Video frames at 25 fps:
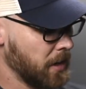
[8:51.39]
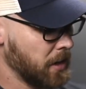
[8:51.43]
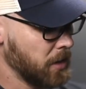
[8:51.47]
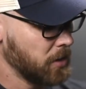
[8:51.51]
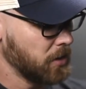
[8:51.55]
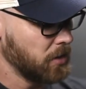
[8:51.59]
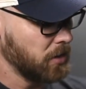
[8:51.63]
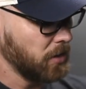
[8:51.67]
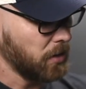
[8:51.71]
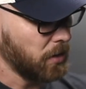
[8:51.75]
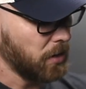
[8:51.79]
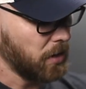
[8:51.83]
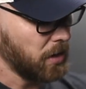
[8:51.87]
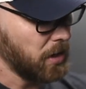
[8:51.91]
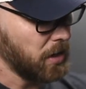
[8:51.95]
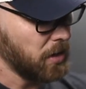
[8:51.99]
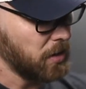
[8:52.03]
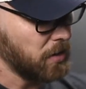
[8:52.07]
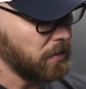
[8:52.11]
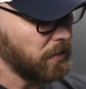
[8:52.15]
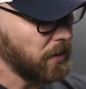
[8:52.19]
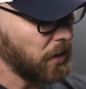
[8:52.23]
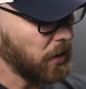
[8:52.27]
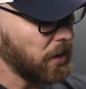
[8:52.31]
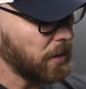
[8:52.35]
So it
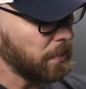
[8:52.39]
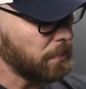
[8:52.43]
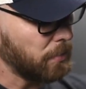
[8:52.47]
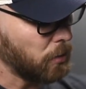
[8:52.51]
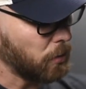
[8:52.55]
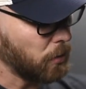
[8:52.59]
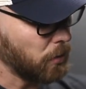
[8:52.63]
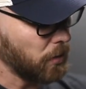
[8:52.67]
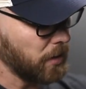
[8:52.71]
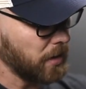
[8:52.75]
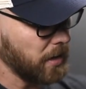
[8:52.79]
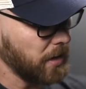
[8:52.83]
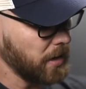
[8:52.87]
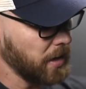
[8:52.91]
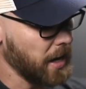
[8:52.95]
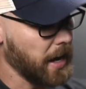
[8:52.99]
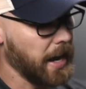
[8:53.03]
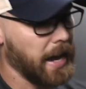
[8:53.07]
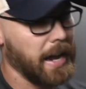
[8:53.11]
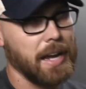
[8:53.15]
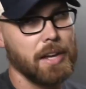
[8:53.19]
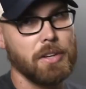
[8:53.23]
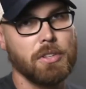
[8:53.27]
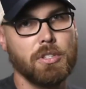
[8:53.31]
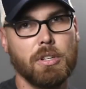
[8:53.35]
is very important
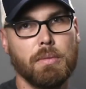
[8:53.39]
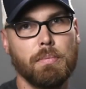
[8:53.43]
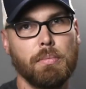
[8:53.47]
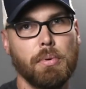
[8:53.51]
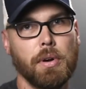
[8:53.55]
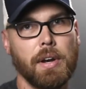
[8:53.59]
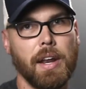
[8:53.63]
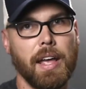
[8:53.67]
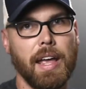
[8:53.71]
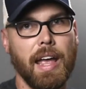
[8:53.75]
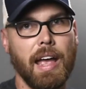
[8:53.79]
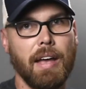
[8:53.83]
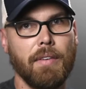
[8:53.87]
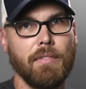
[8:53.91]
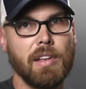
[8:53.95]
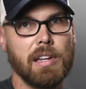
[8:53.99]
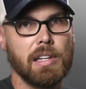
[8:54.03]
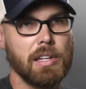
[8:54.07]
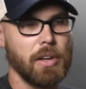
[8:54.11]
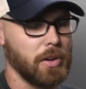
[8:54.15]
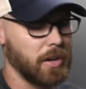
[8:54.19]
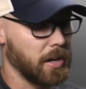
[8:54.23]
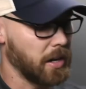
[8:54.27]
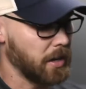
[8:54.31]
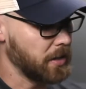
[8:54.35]
as you put a heavy
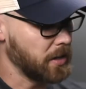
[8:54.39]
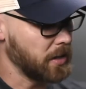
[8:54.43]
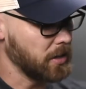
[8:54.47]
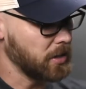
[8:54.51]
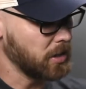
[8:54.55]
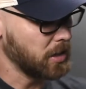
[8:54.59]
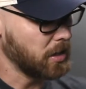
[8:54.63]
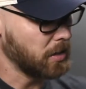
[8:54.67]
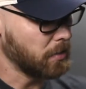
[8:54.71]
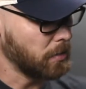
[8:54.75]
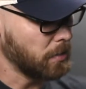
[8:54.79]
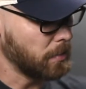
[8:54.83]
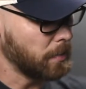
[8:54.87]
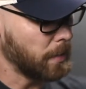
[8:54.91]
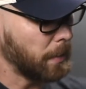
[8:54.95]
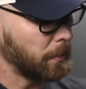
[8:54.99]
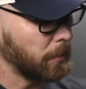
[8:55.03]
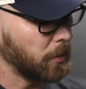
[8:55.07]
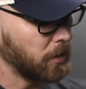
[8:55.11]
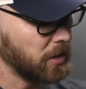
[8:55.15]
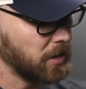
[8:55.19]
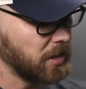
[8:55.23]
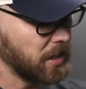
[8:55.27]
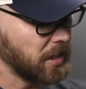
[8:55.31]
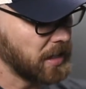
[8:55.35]
load on this to
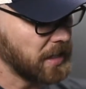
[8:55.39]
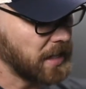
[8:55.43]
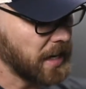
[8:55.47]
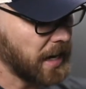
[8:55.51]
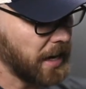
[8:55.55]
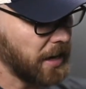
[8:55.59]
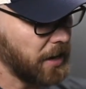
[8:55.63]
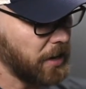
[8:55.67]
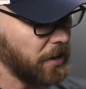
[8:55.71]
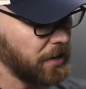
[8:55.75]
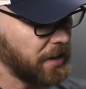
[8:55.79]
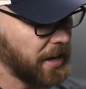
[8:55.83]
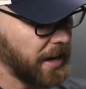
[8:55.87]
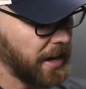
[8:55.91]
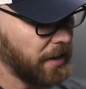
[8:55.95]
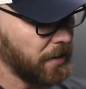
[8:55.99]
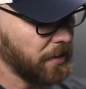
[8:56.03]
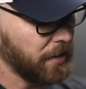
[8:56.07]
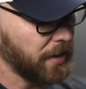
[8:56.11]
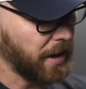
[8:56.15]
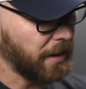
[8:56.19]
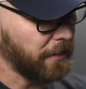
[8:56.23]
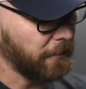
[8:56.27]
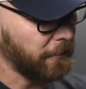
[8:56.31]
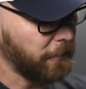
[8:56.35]
remember to dial down that